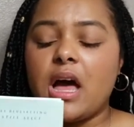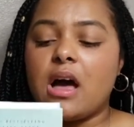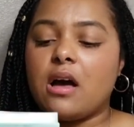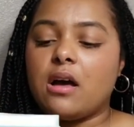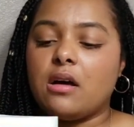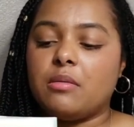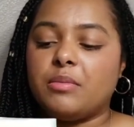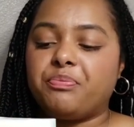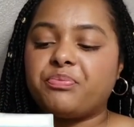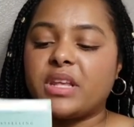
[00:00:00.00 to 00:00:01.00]
Um,
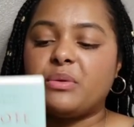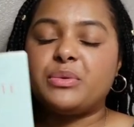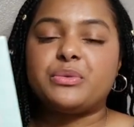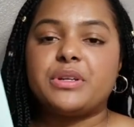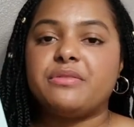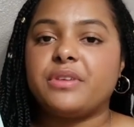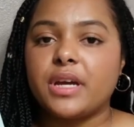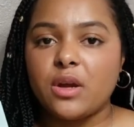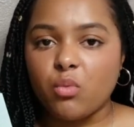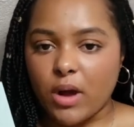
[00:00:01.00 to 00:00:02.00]
it was written very
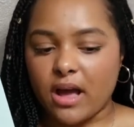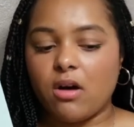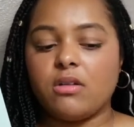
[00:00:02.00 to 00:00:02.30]
well.